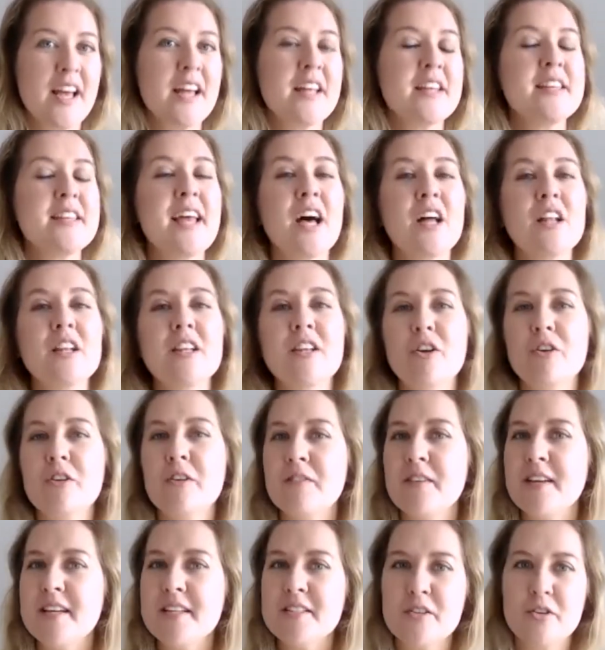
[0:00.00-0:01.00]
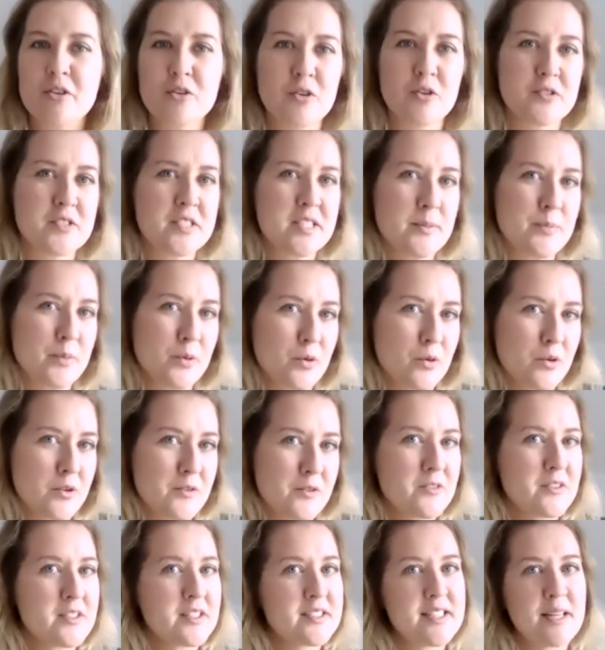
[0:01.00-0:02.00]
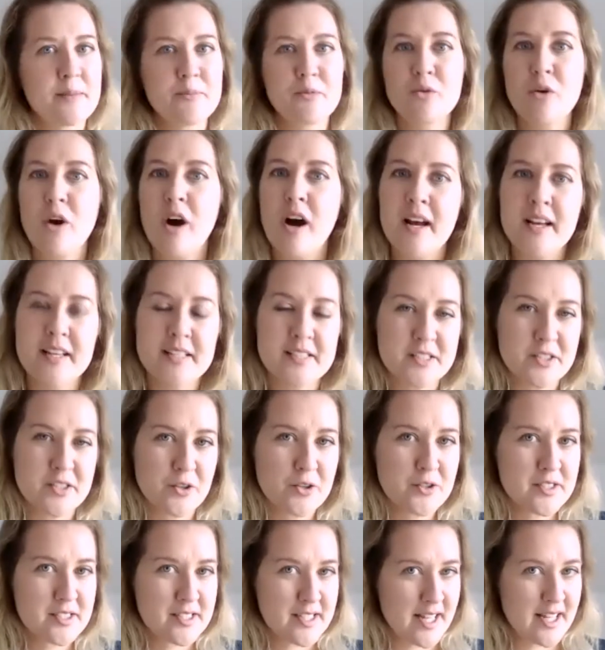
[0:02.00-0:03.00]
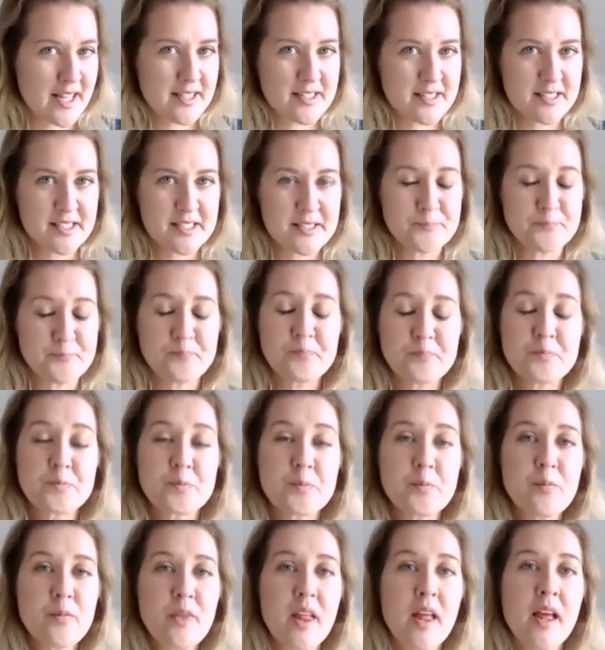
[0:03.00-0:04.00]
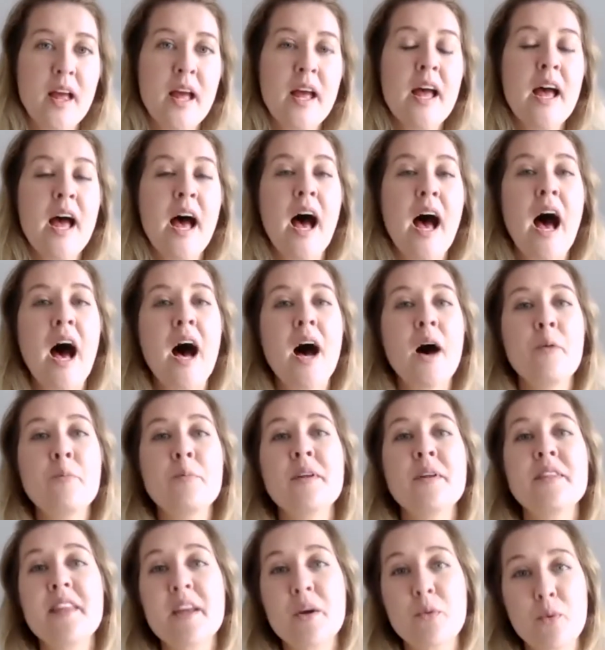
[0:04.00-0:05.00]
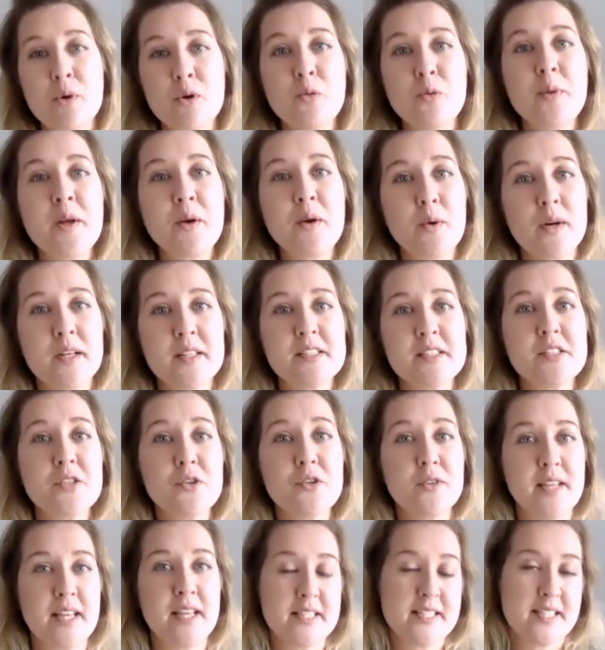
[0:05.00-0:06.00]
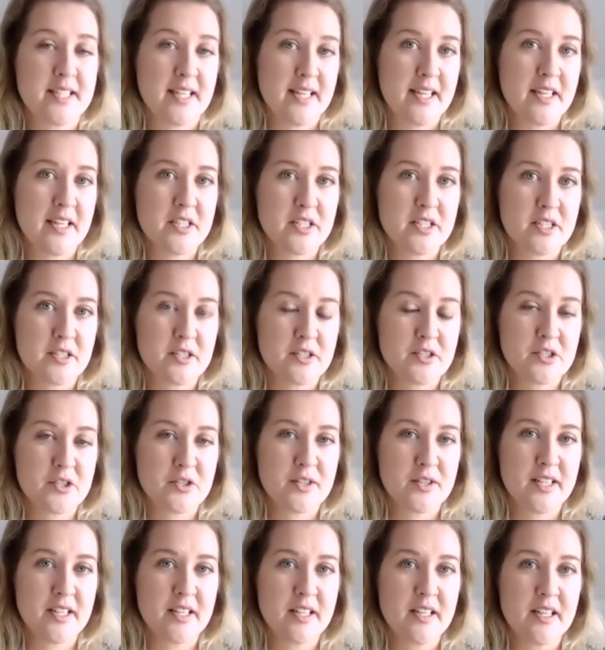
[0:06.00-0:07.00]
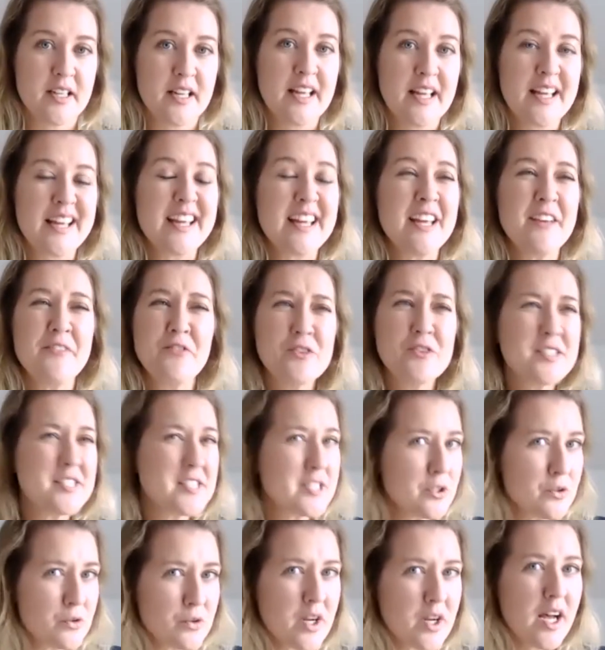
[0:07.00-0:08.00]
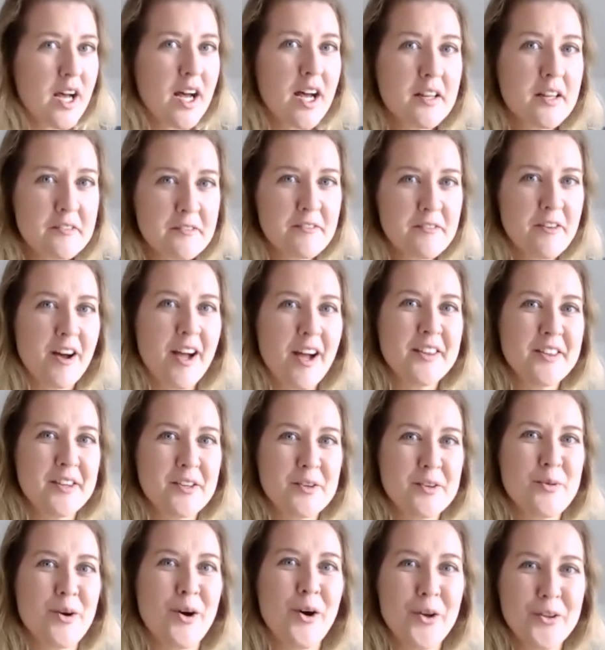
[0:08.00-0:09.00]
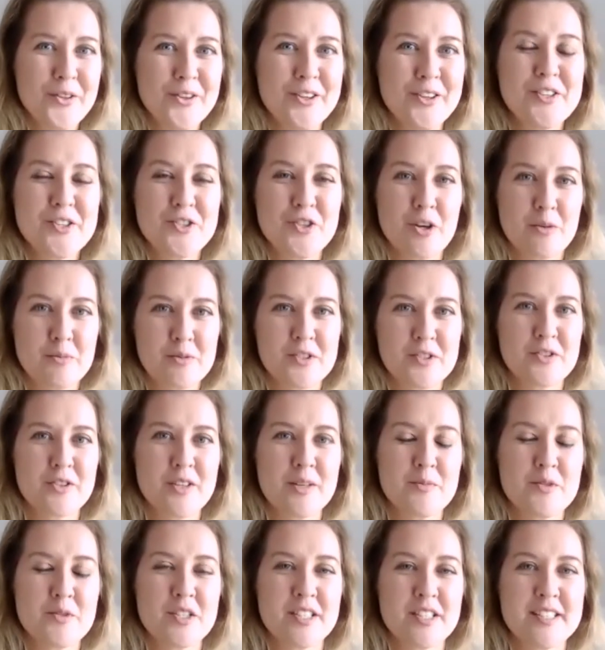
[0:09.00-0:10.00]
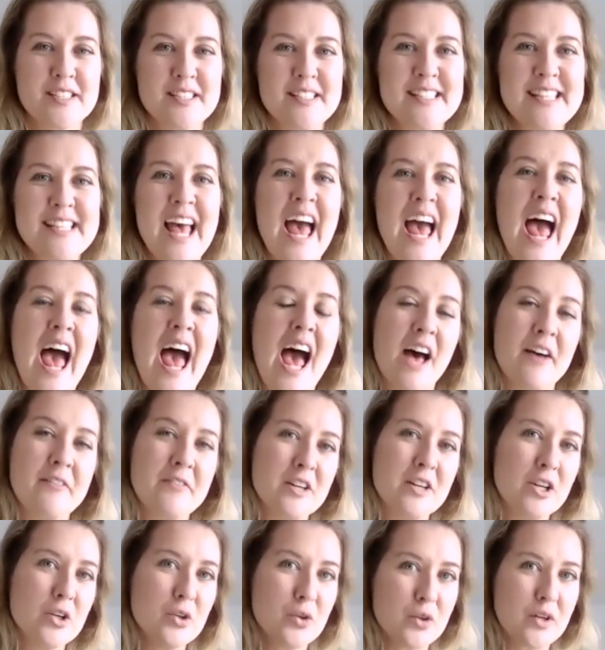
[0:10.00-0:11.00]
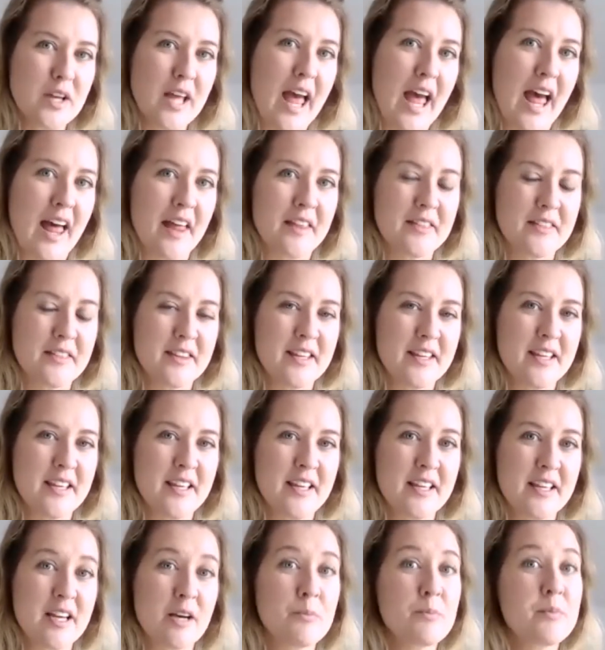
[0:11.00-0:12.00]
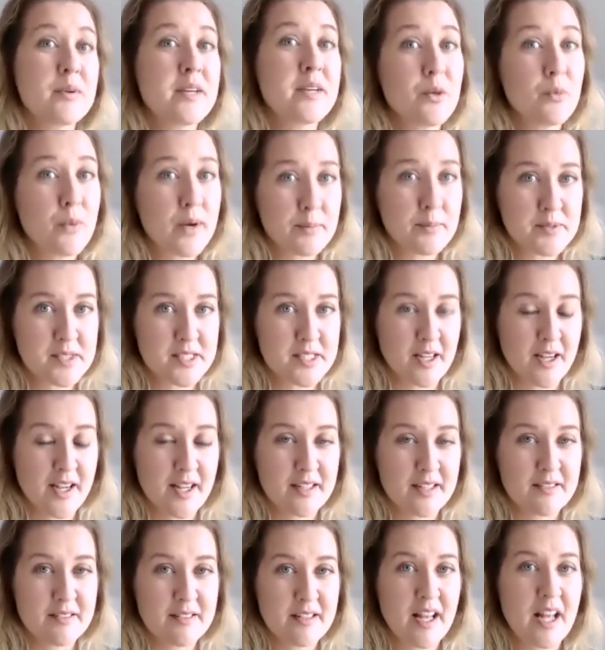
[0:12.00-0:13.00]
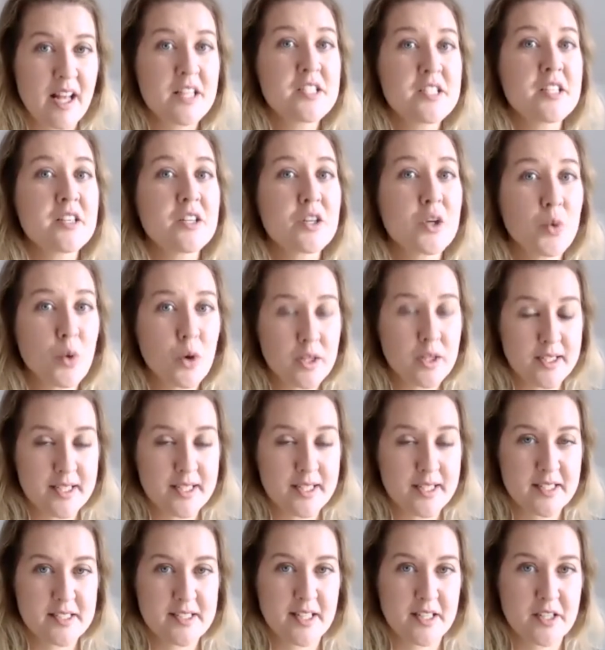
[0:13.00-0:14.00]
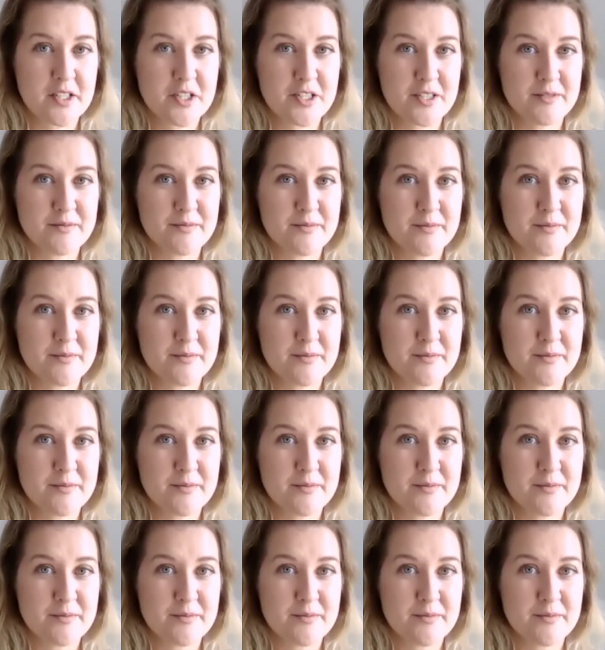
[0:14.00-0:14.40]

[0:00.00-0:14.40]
Now, a lot of these are across the board, for example, ISO standards, but there will be ones unique to each industry. If you still can't find them on those job descriptions, have a look at the company website under the quality section.